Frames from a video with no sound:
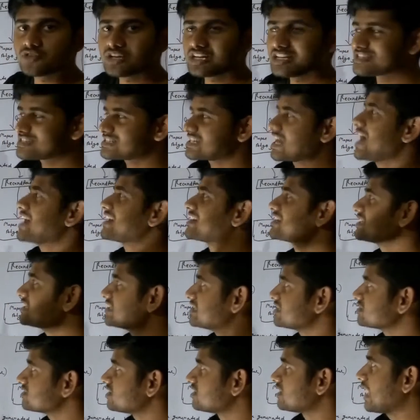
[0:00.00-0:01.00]
will start
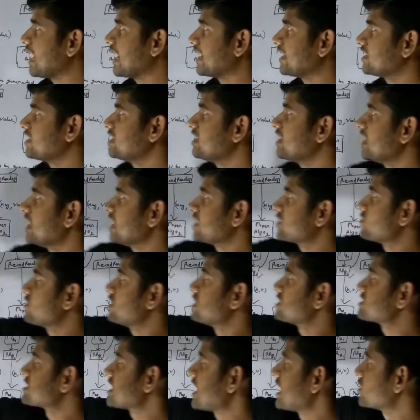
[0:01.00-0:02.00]
reading the line. It will
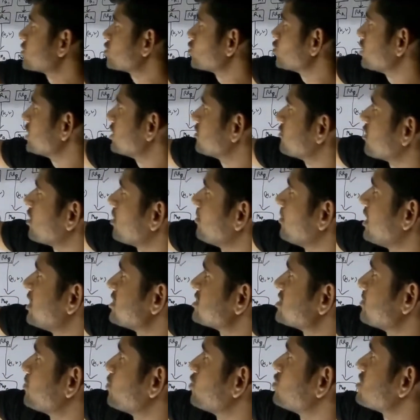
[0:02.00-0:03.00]
start to read from here.
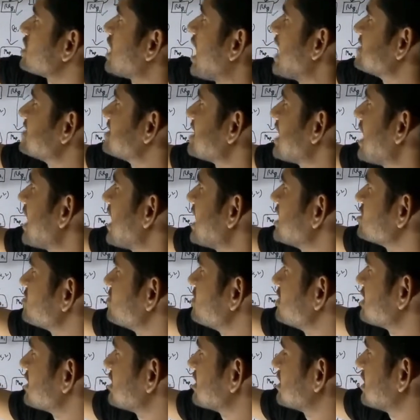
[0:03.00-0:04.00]
Suppose Raja has
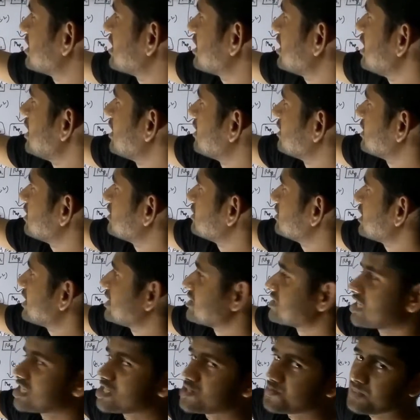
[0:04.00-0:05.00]
been written, then there
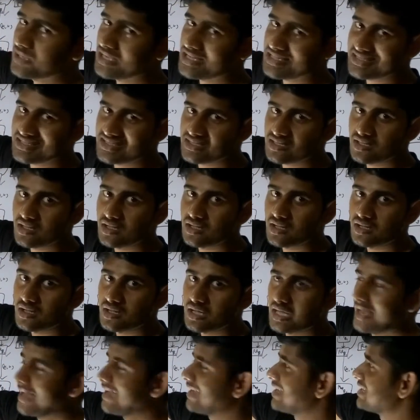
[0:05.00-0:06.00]
is a space.
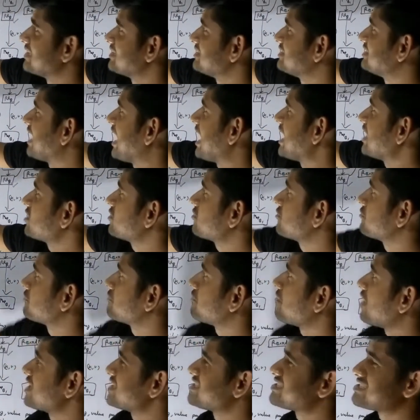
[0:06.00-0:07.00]
That
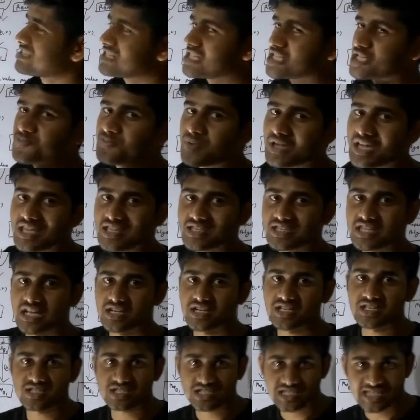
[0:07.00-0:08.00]
first space, that
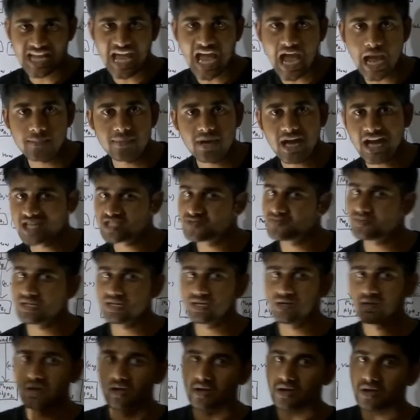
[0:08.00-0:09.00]
is tab, has
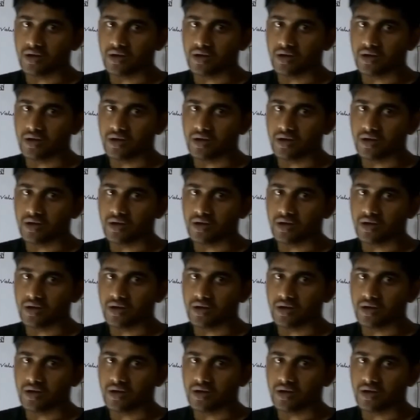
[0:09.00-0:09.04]
been